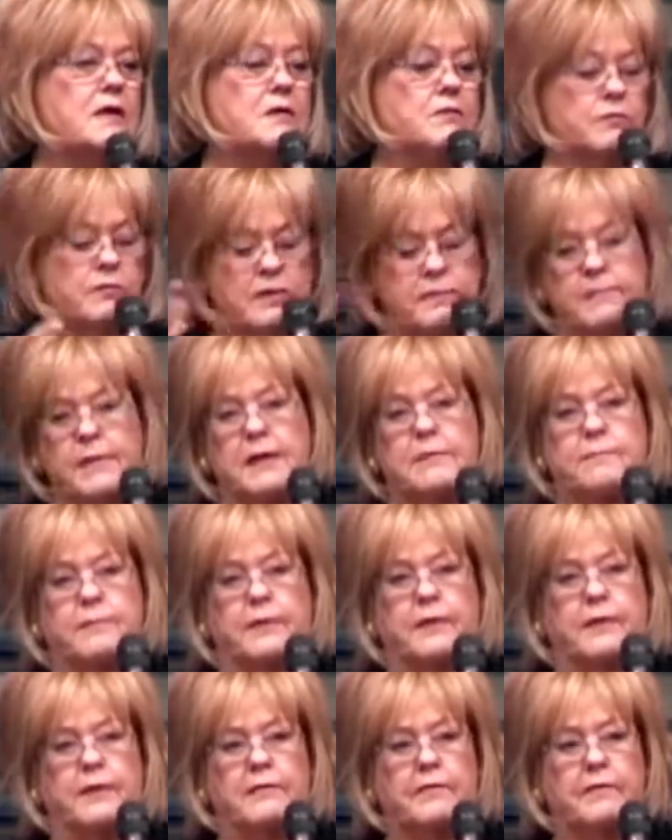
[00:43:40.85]

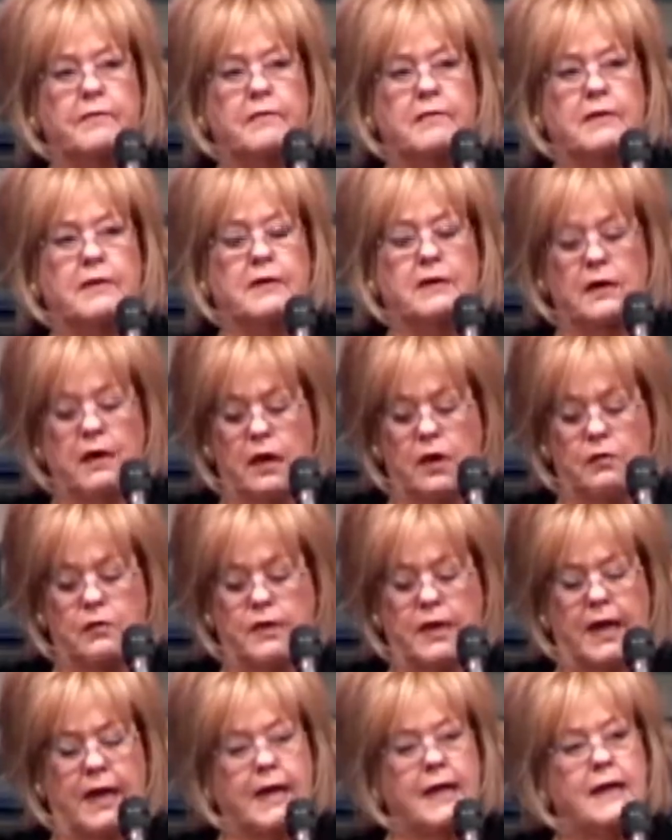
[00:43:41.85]
remember,
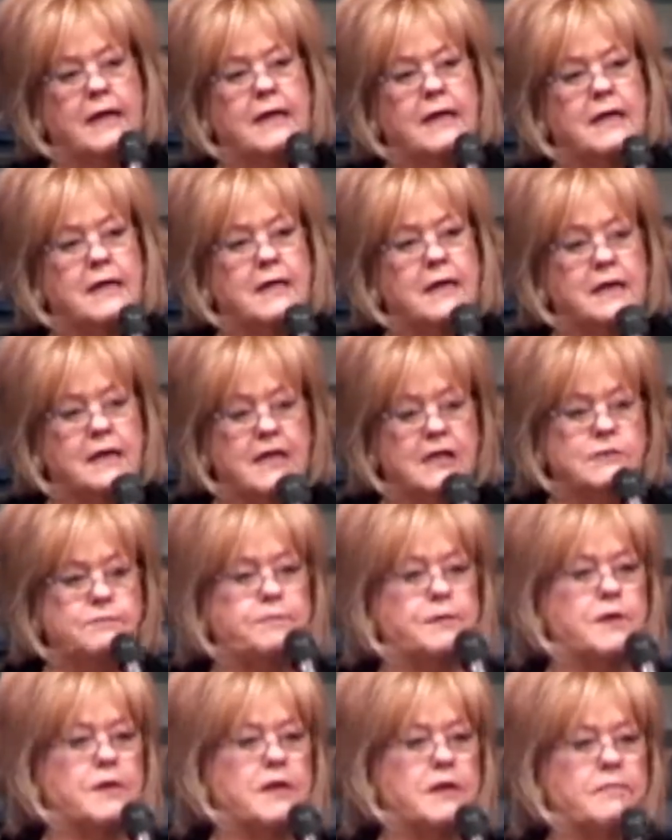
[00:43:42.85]
okay, let's
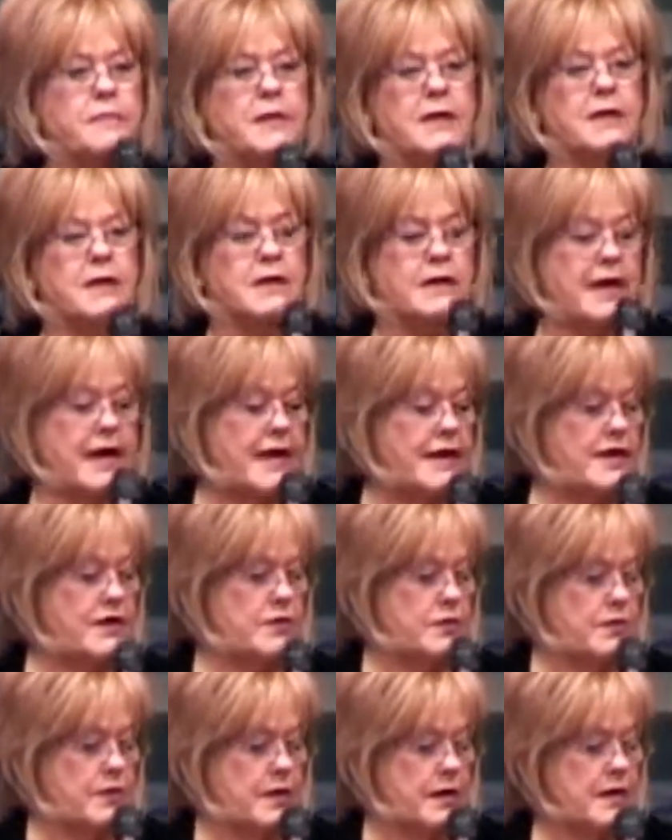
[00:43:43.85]
put him in a
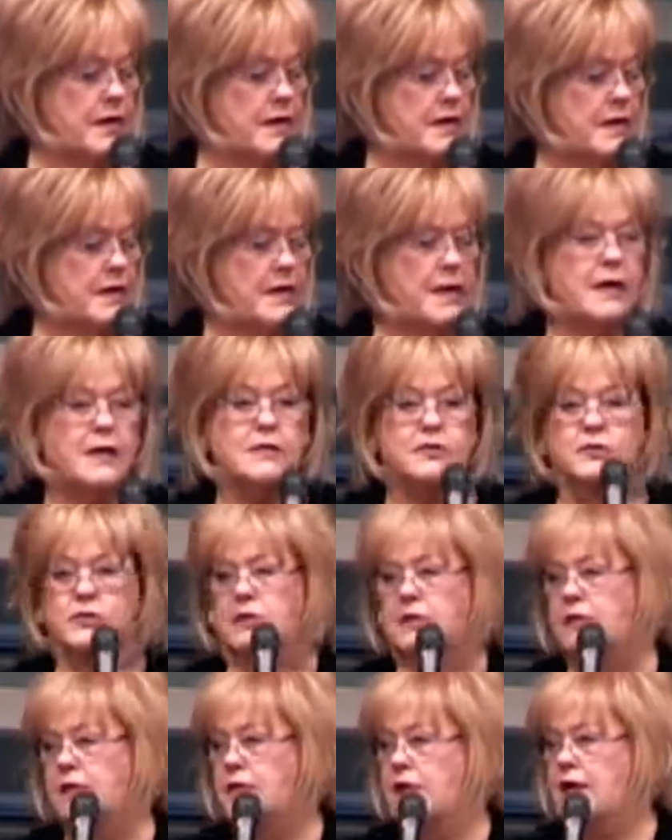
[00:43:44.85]
category. He's
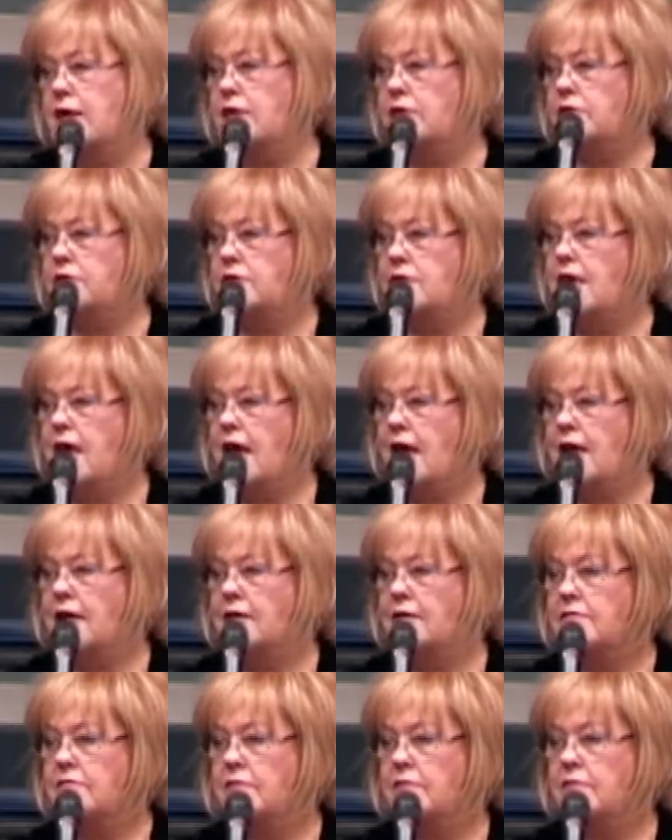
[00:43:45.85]
still in hell tonight
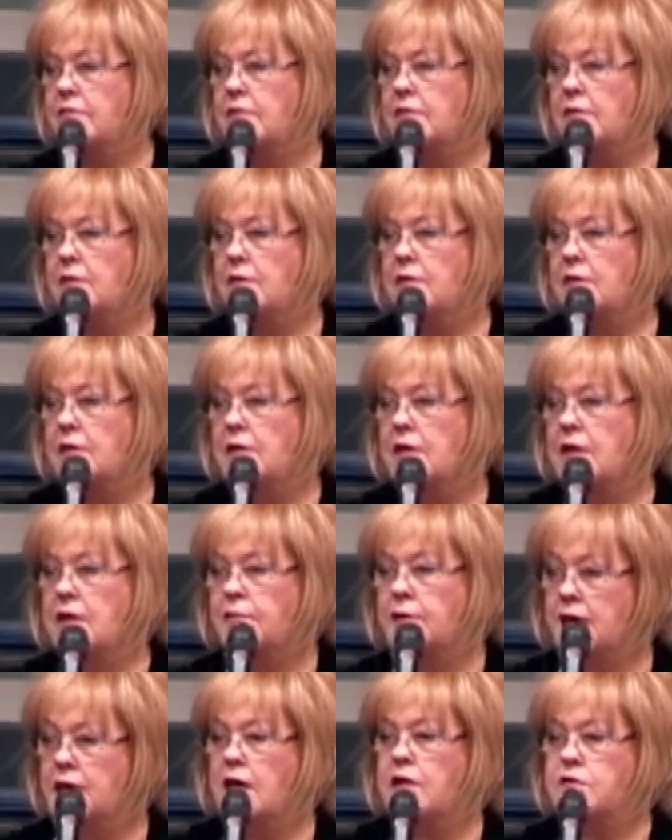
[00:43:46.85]

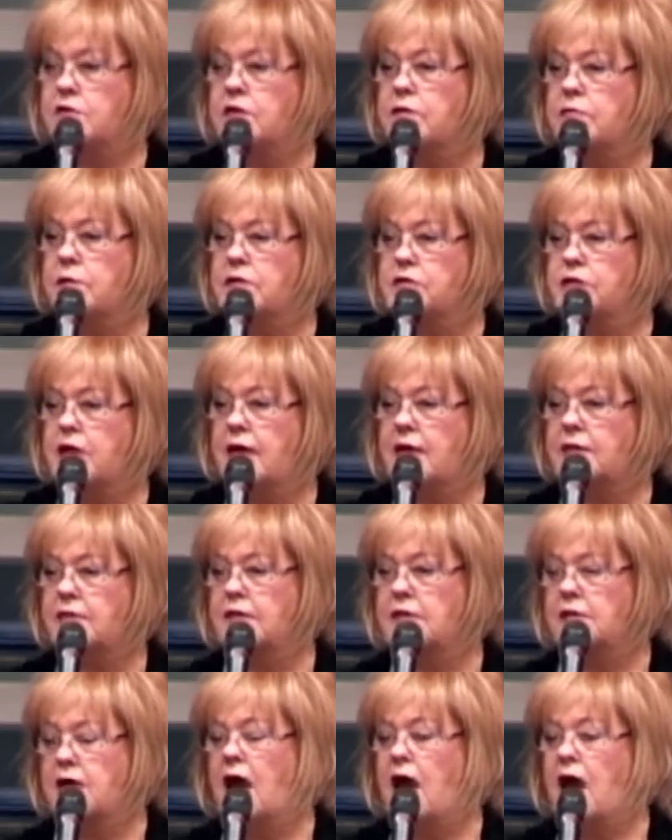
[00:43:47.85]
because he rejected
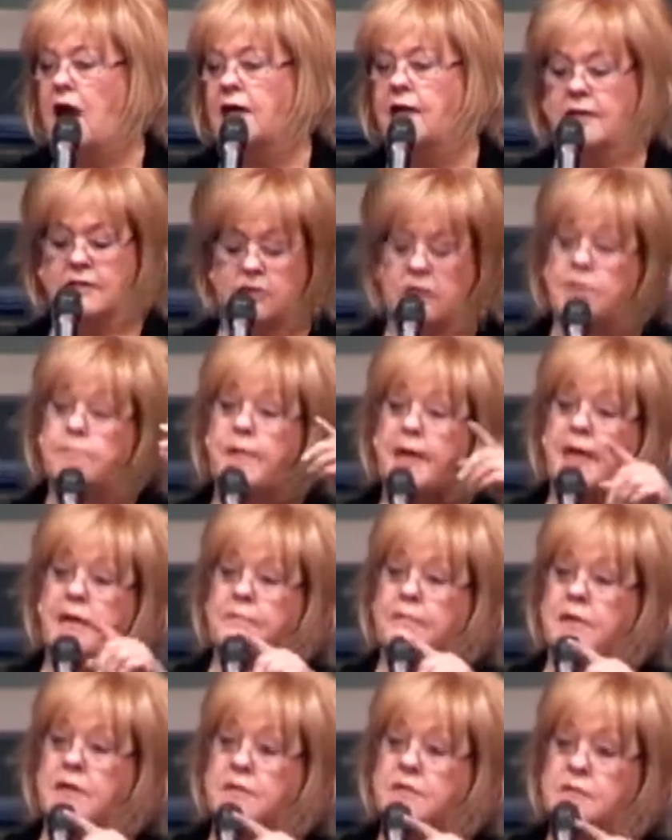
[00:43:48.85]
God, his
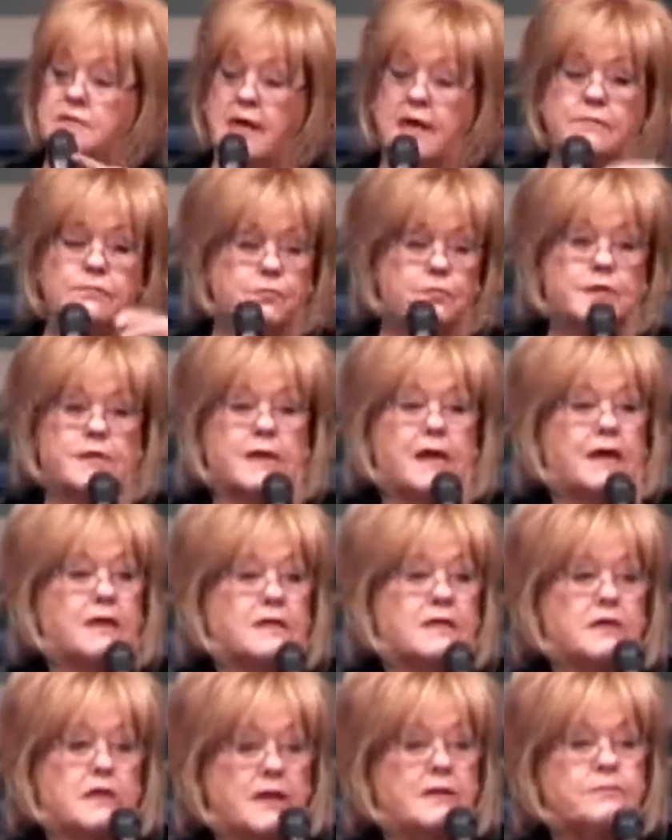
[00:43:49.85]
commandments. That's when he had
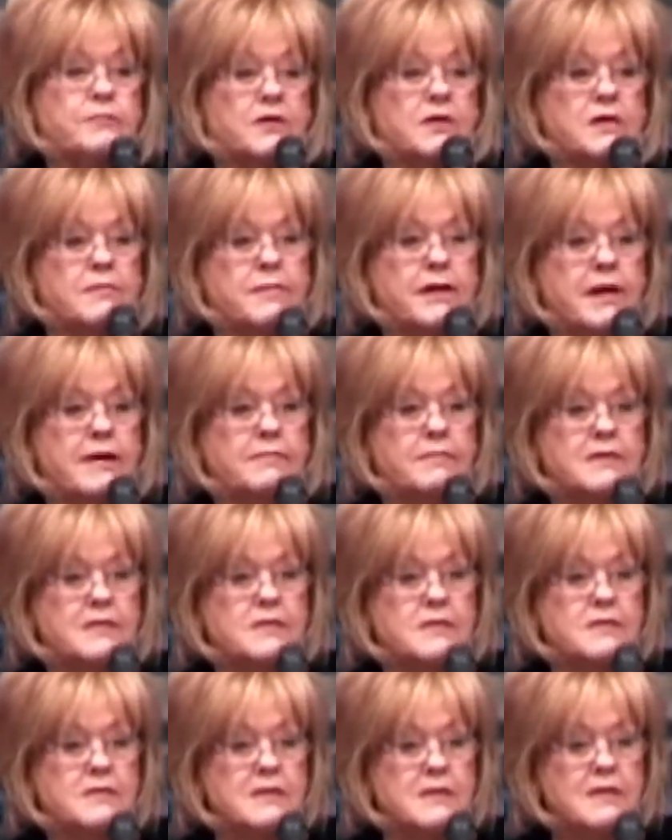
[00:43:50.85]
to keep the
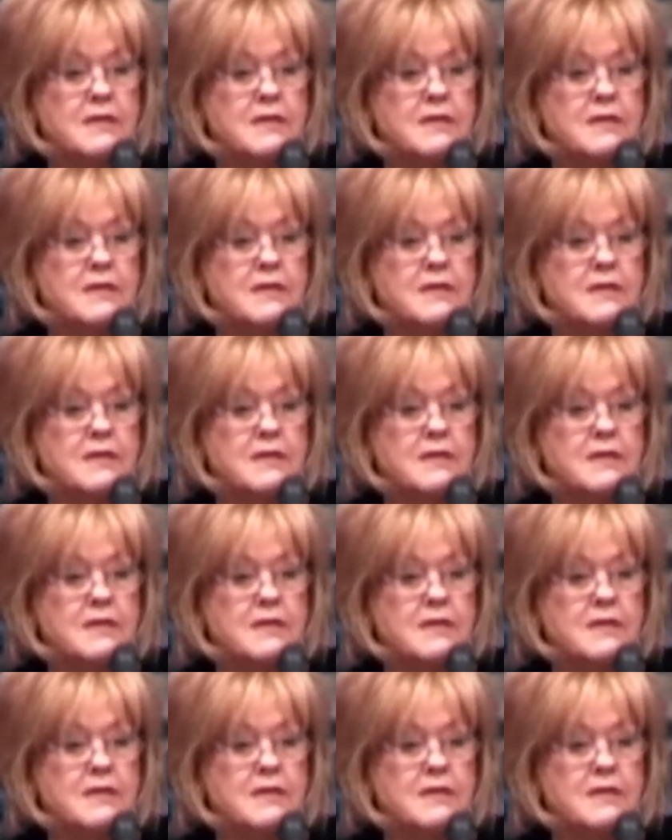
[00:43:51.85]
commandments.